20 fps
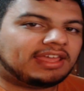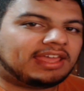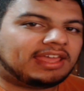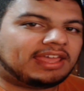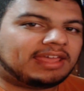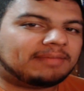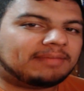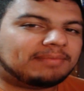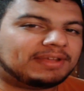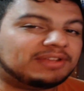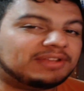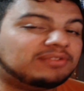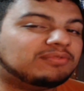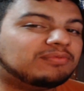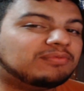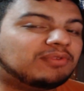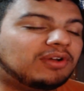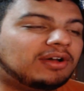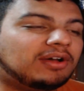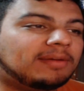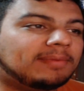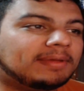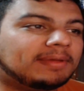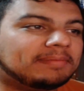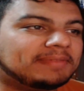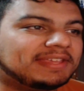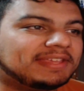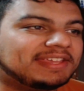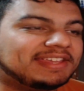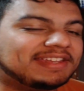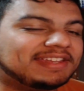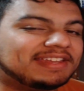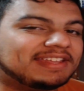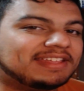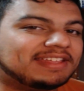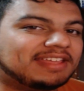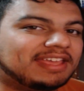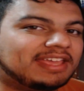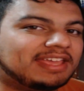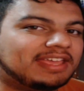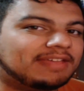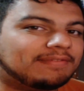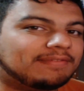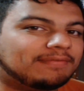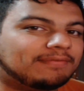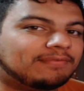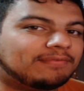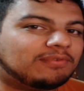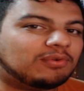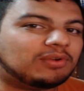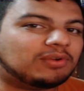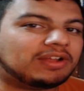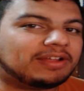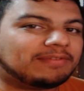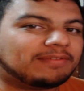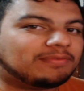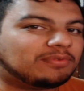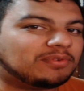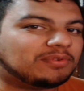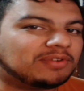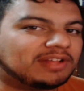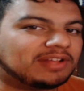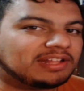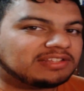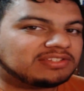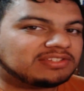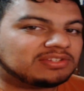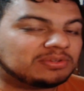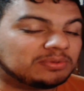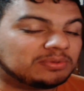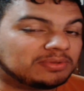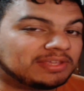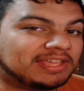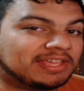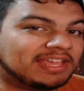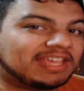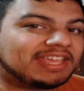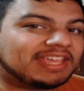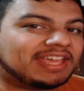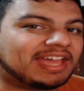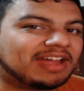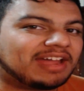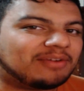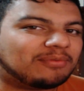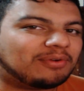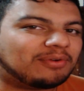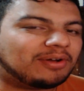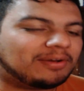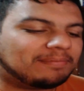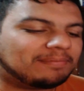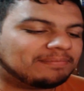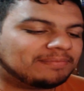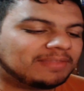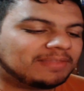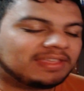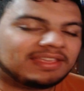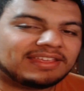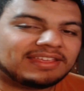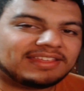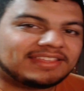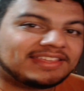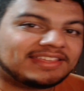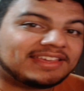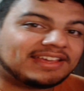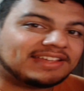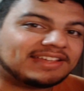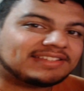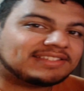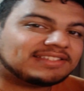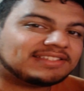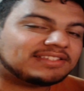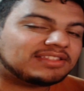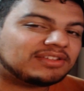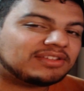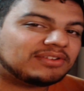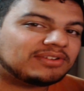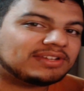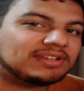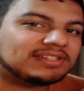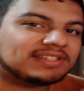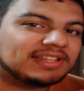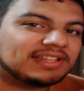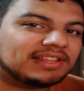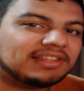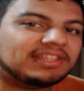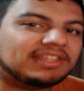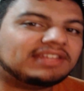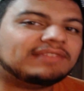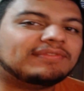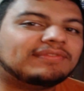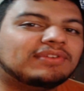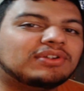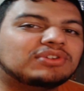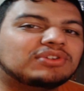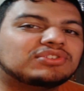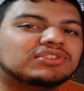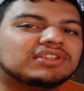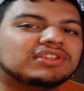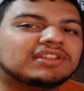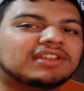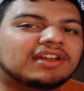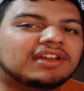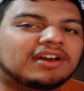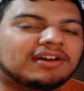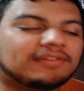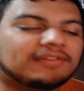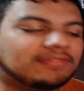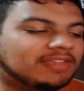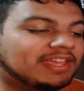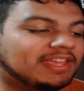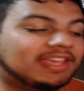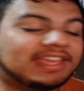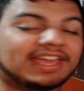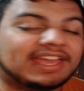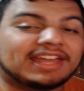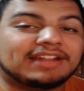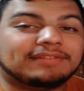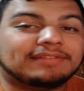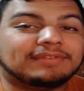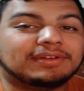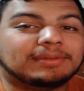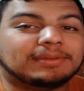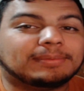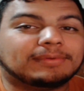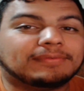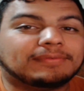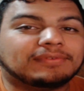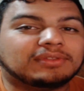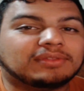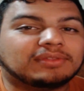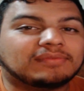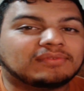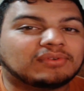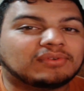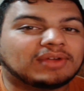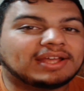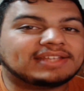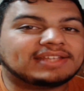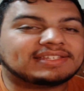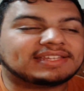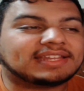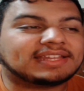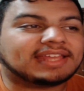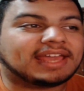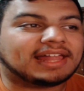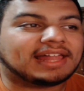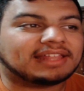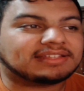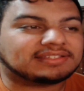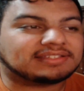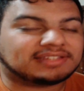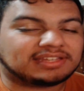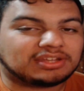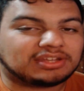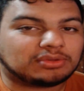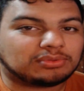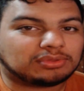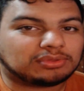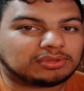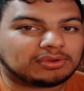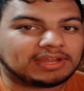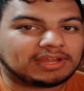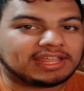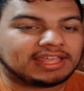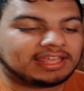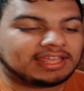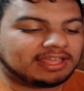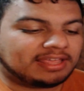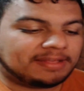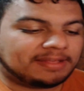and by new ROM I mean a 4.4.2 KitKat ROM. Yes, there is a leaked version of KitKat available for the Verizon Galaxy Note 3.